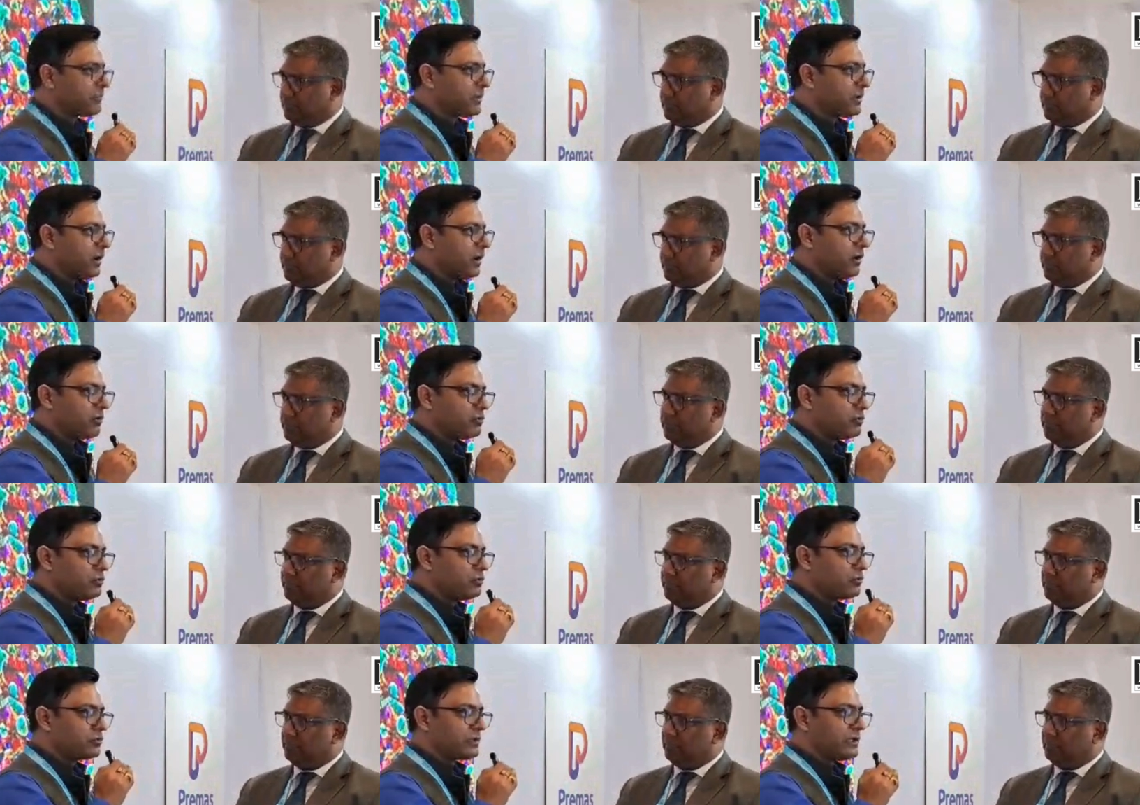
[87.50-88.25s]
Speaker 1: How do you
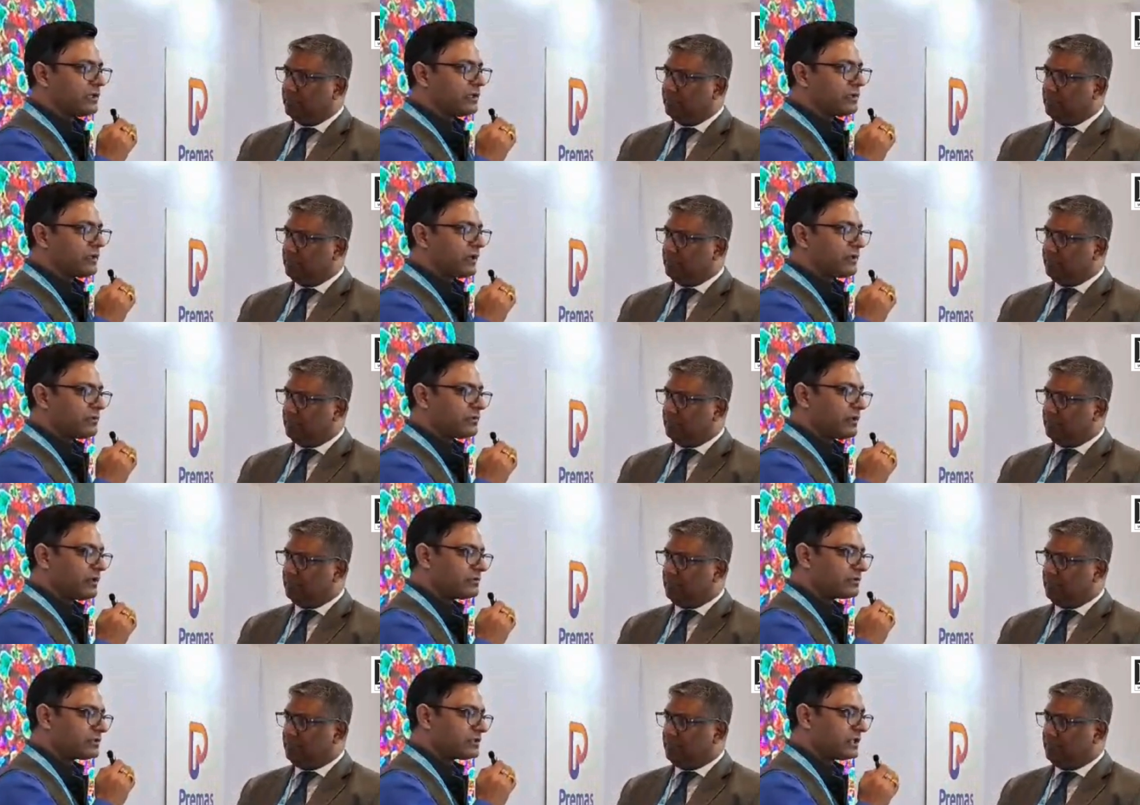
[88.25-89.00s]
think that it has
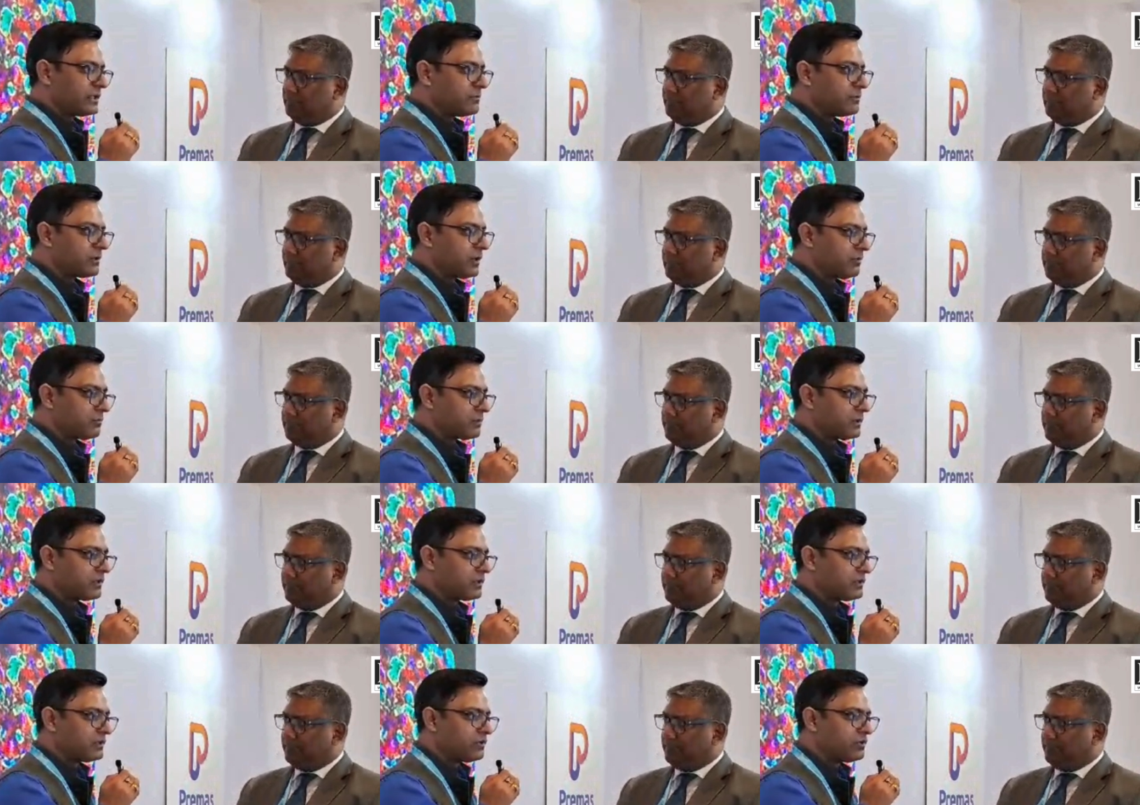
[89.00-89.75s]
shaped up,
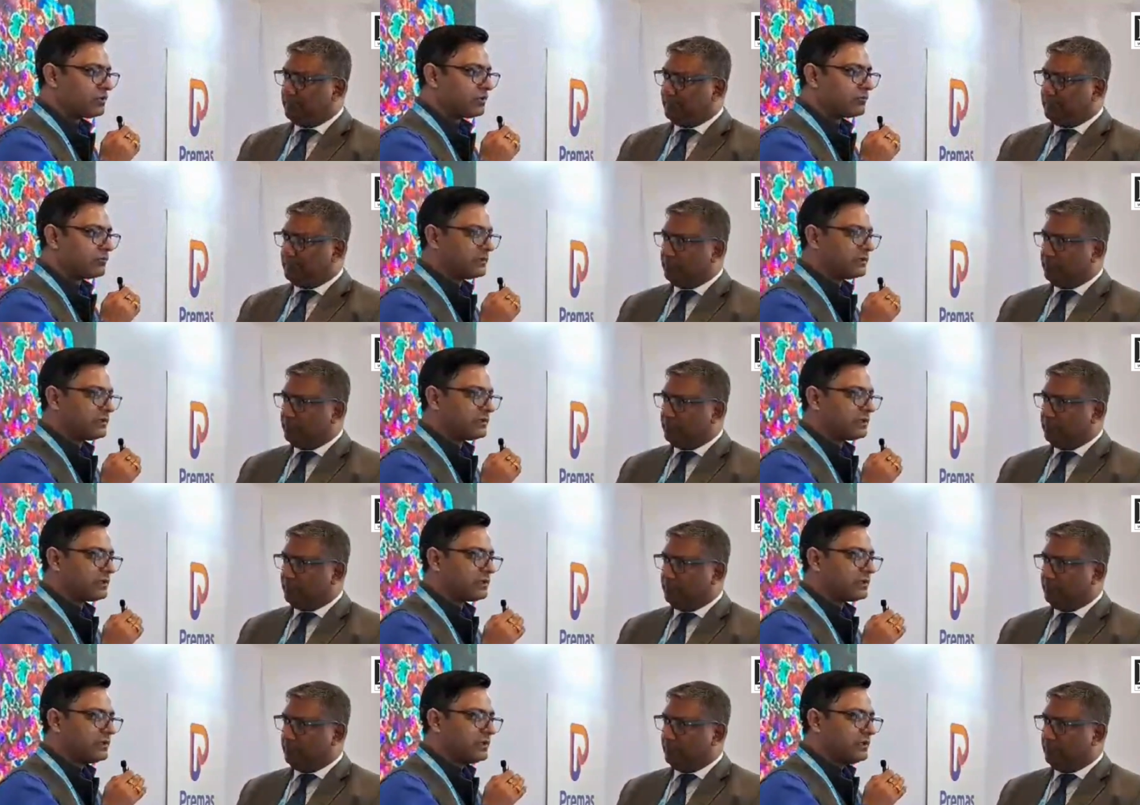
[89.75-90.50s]
with
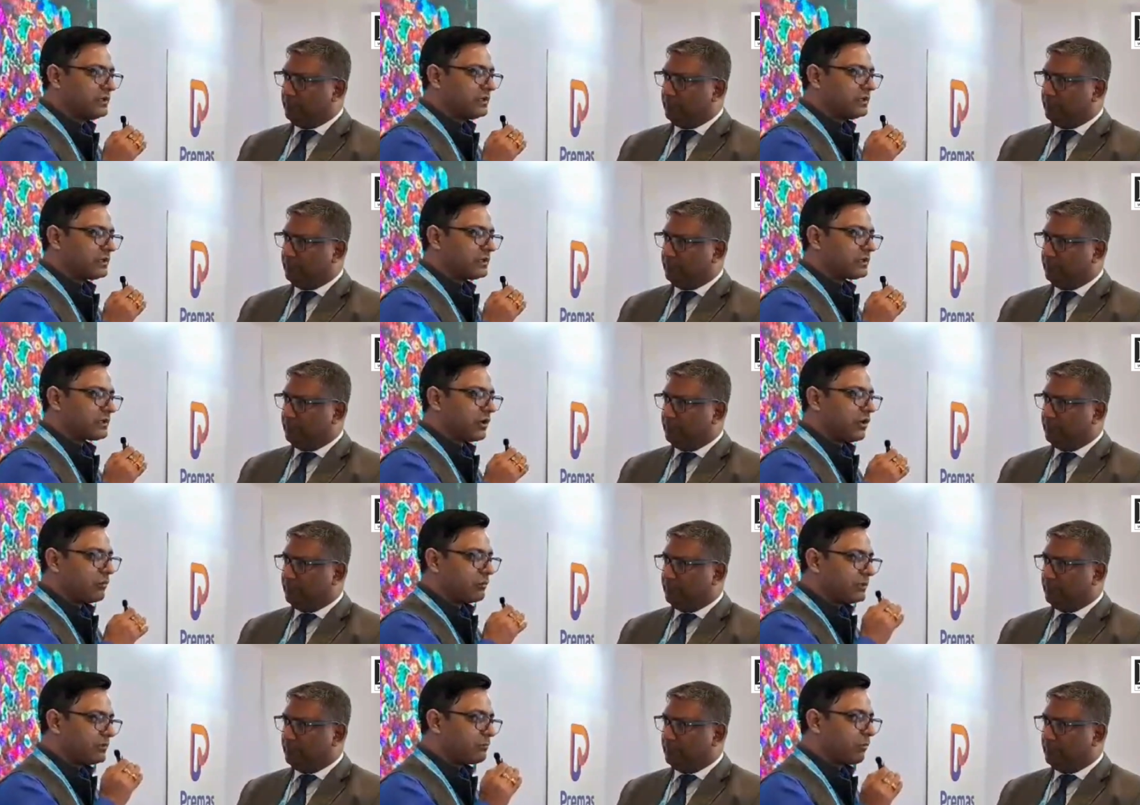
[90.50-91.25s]
the
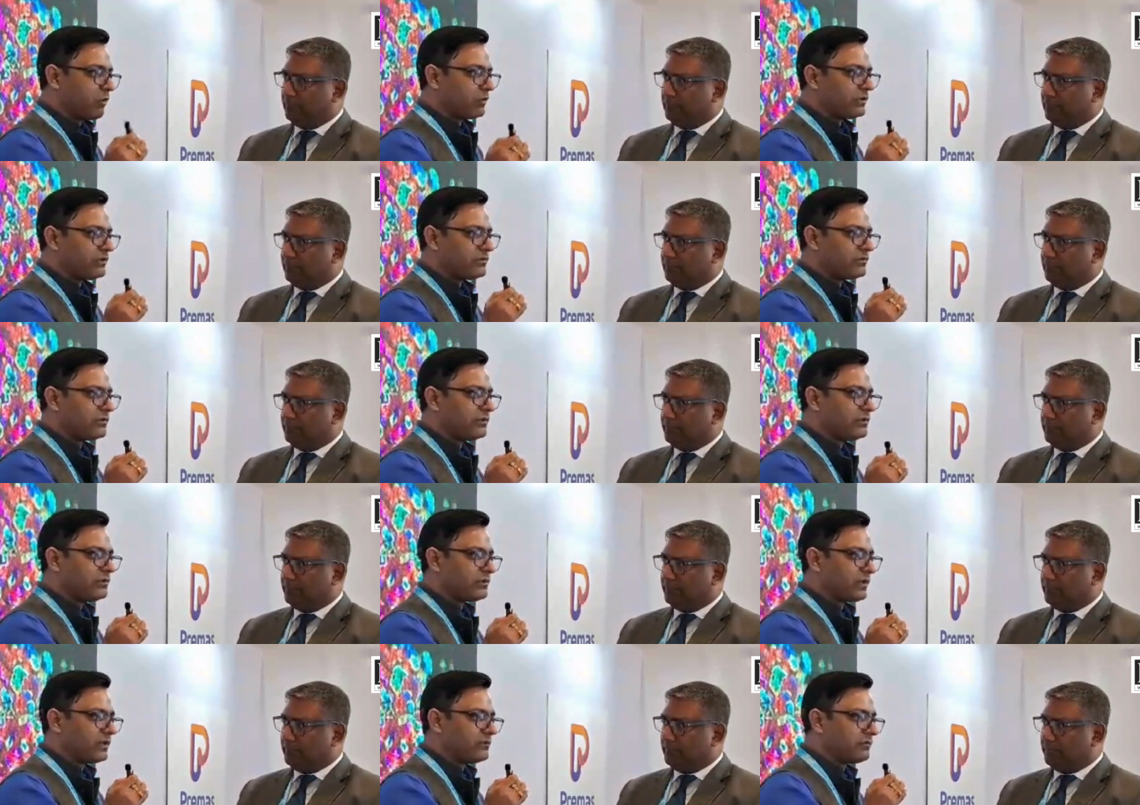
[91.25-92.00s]
government policies
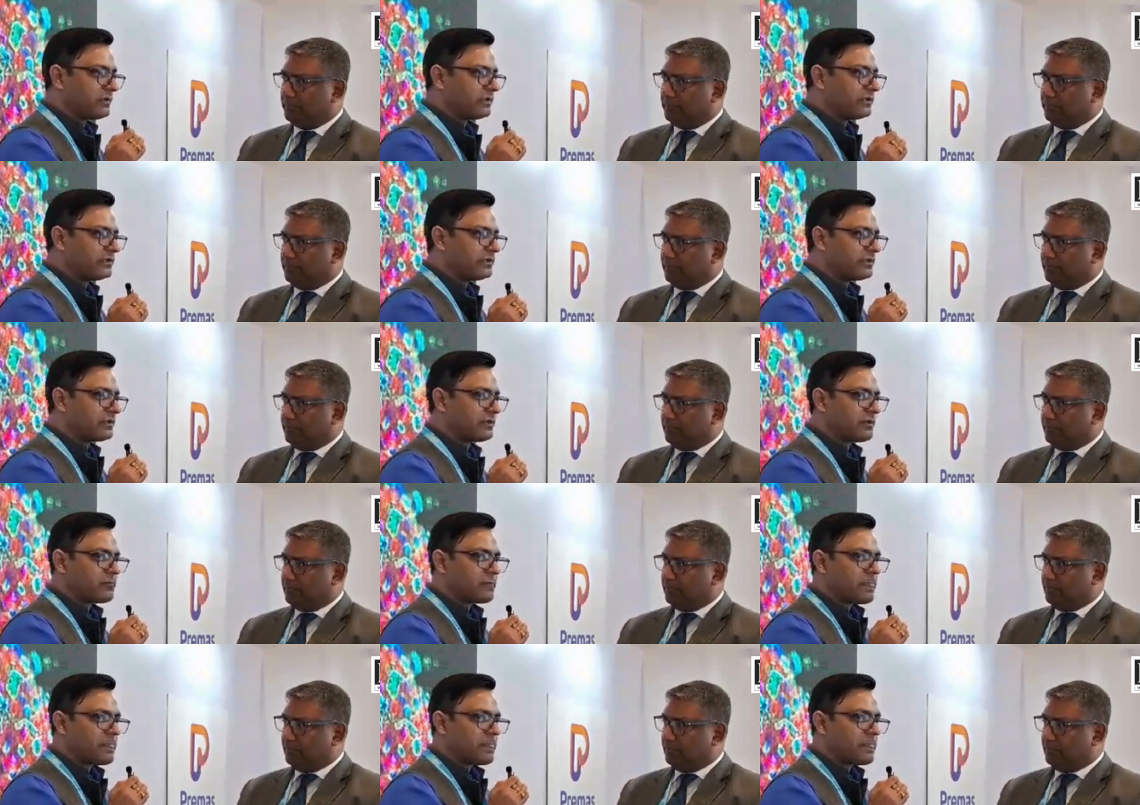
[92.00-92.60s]
and with the,